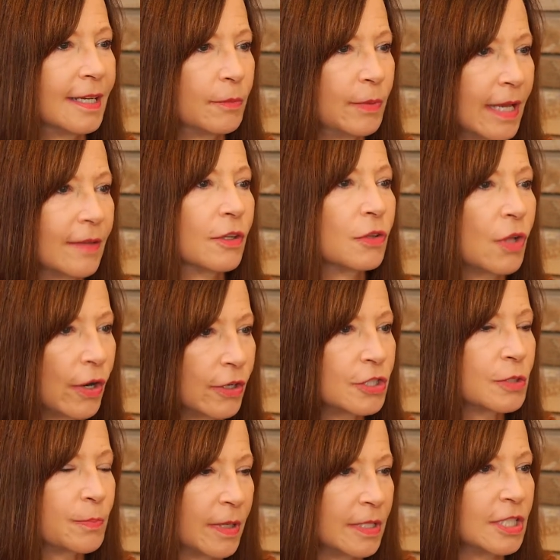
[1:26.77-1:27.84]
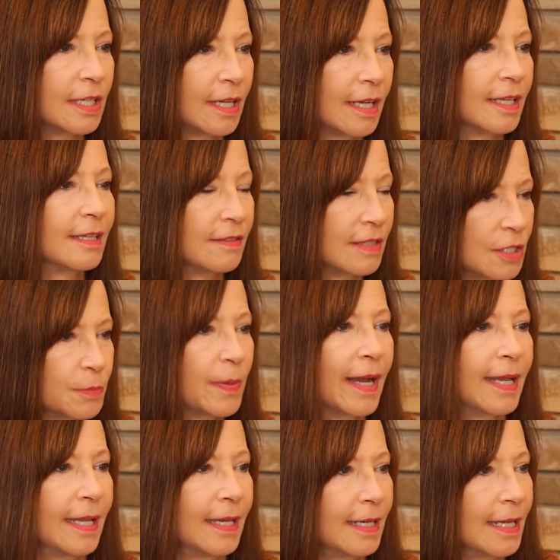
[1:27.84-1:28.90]
we had the largest budget cut in this
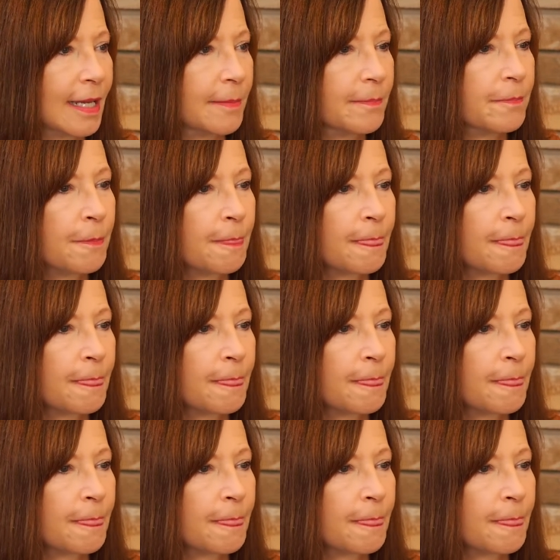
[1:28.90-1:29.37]
biennium.